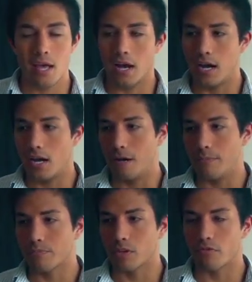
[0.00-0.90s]

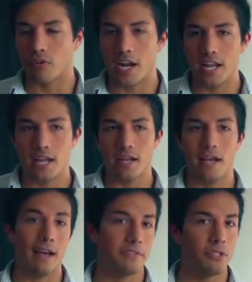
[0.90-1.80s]
Uh, Friday,
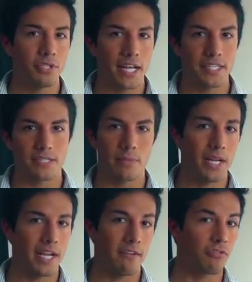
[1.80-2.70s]
have two tests.
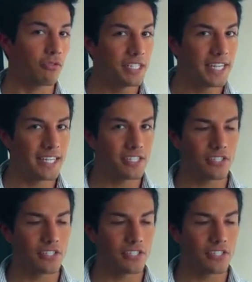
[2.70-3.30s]
Monday, I have three tests.